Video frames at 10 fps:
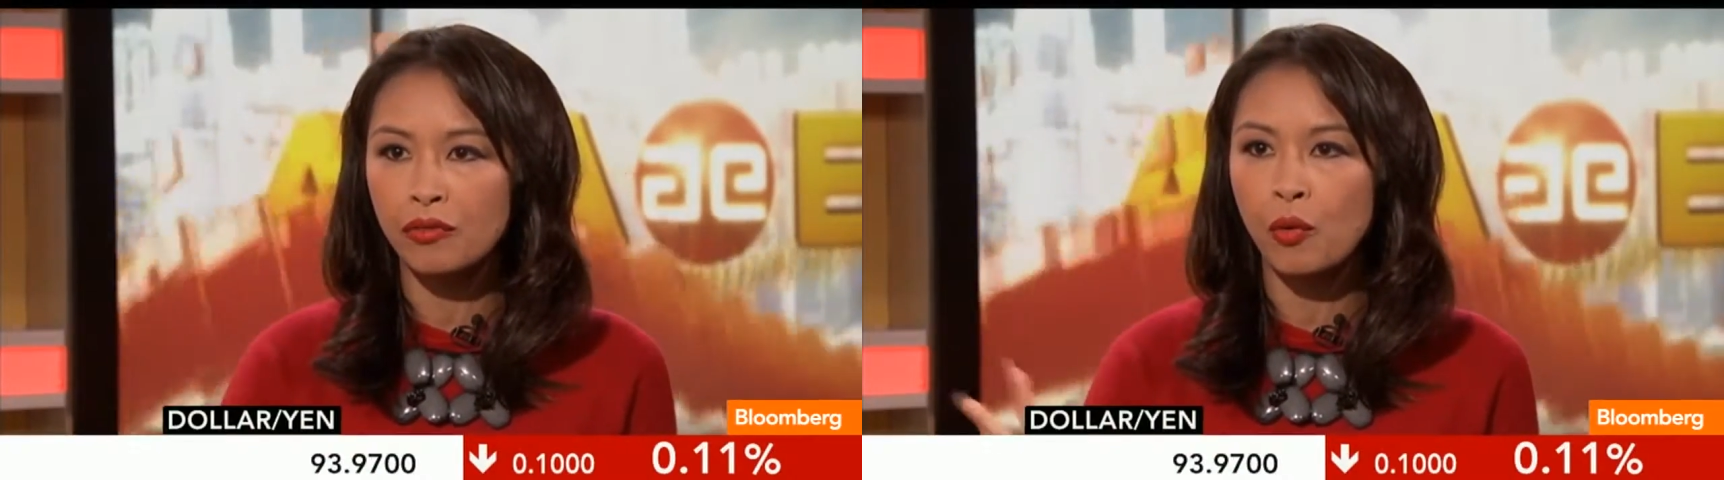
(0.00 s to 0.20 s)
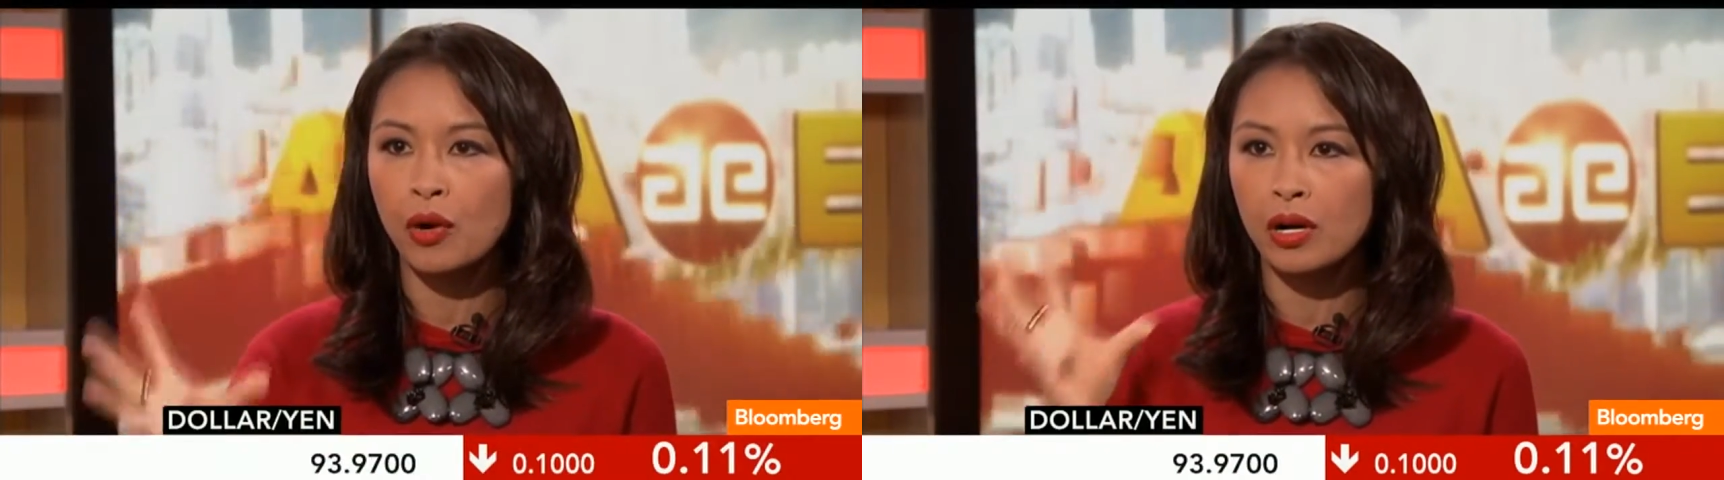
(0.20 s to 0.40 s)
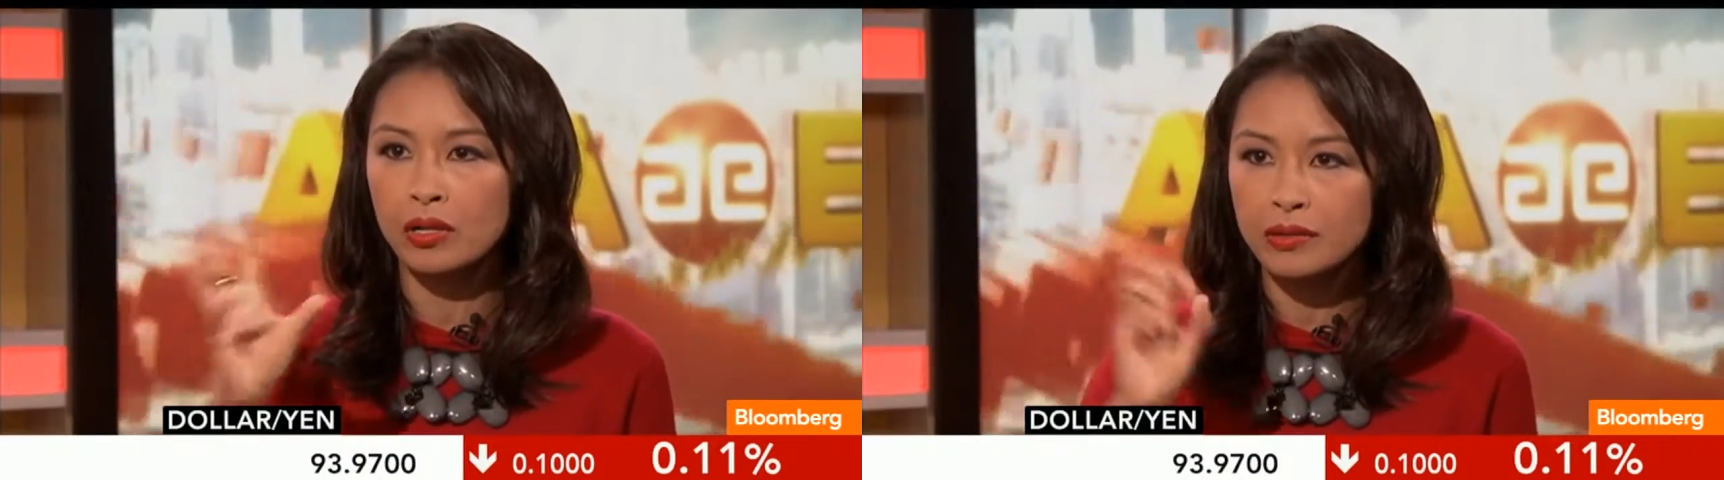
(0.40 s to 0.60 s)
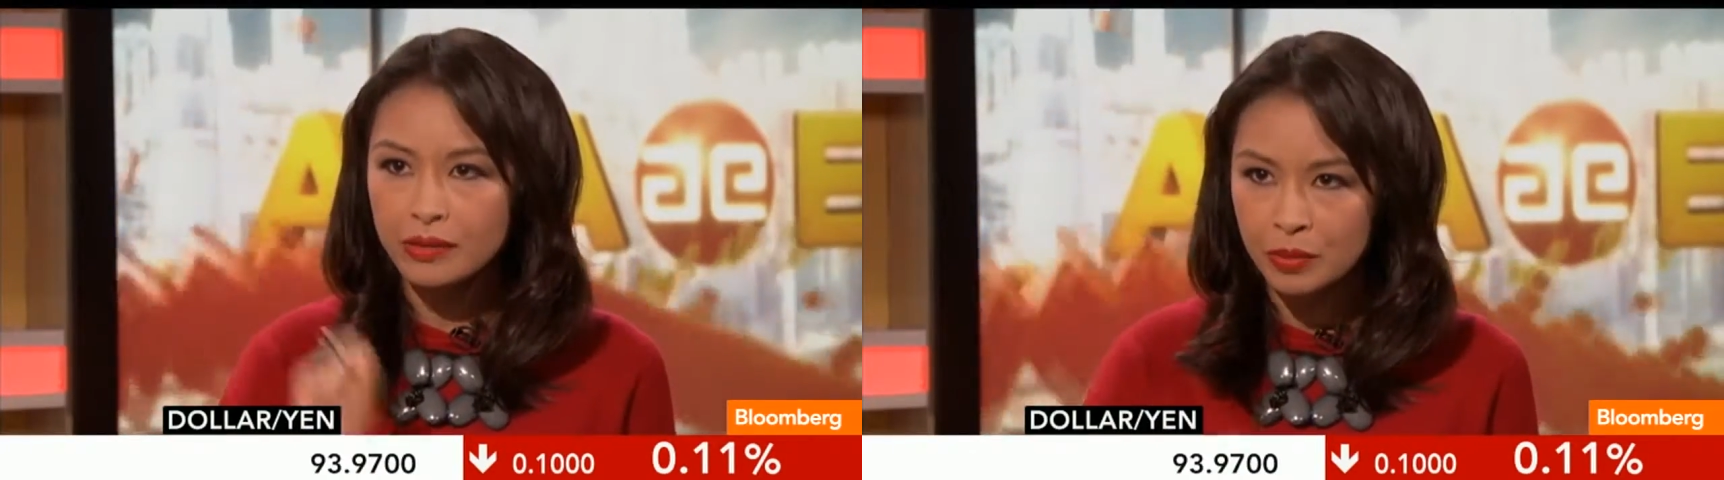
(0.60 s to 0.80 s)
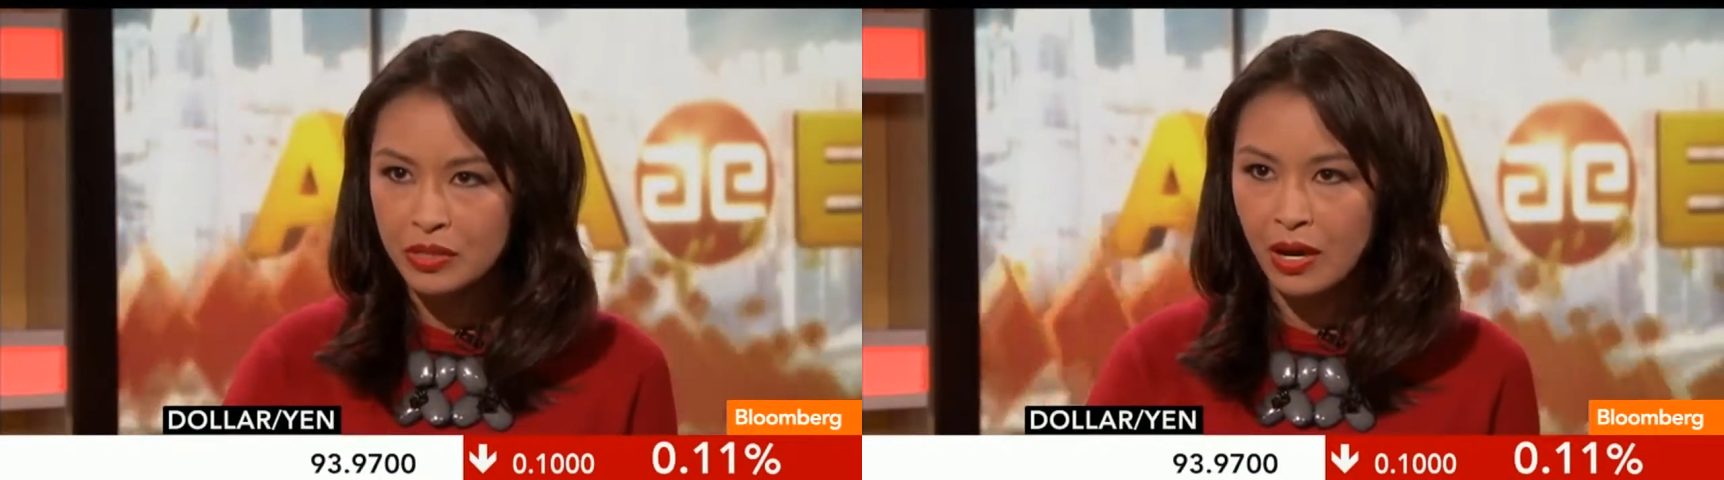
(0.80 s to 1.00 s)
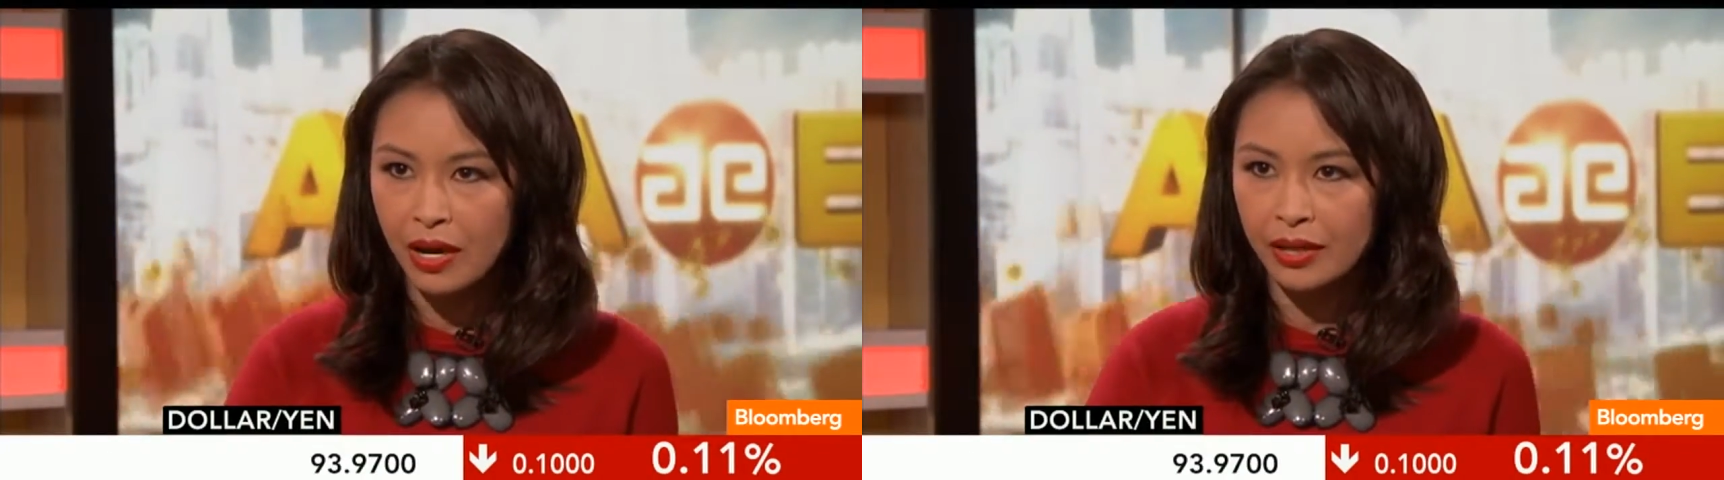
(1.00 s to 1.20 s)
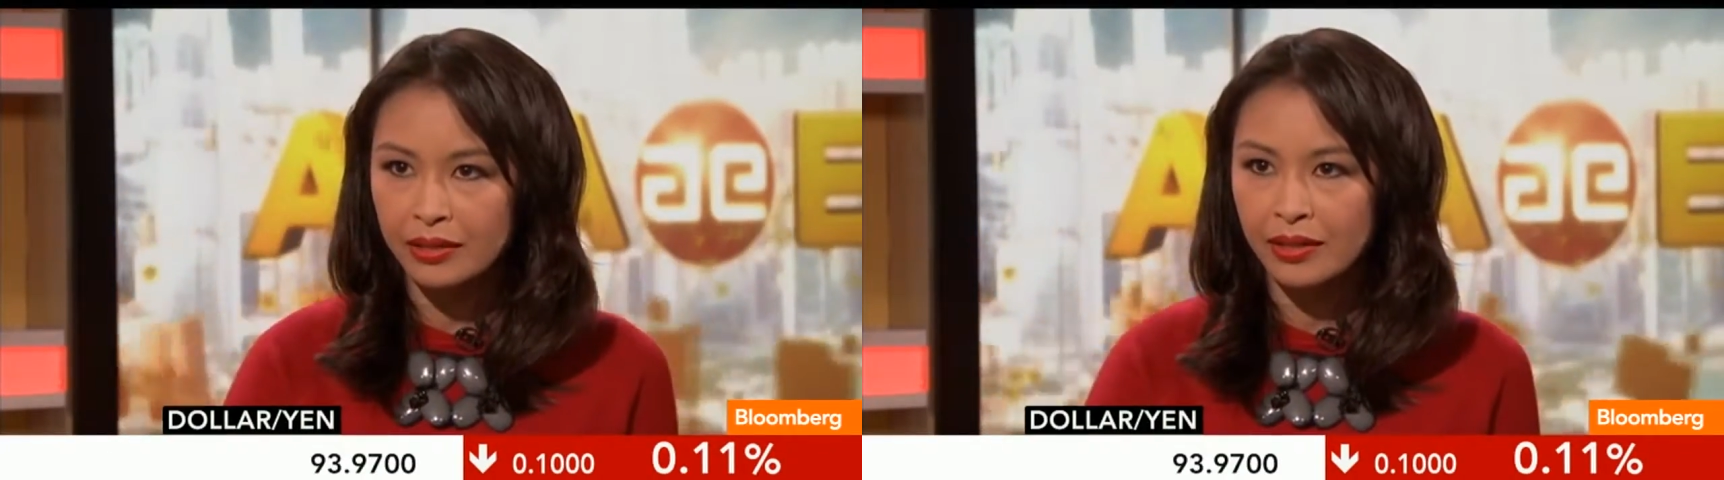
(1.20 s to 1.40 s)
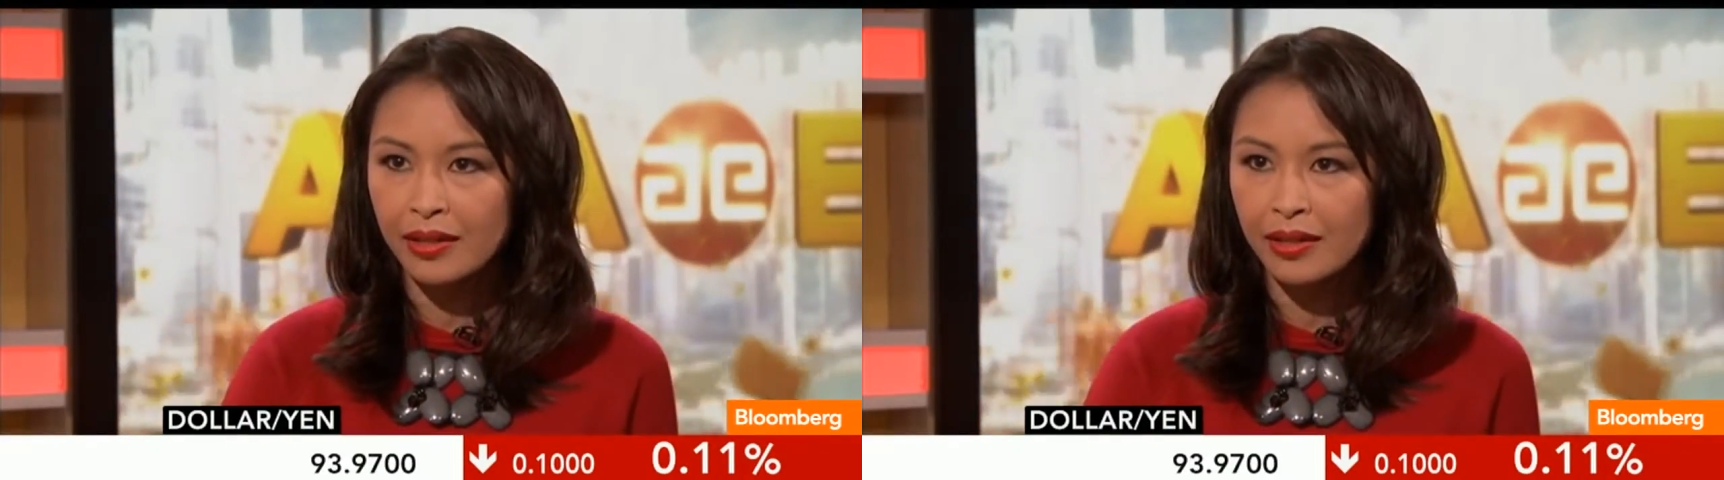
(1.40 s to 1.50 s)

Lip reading: 4 subside,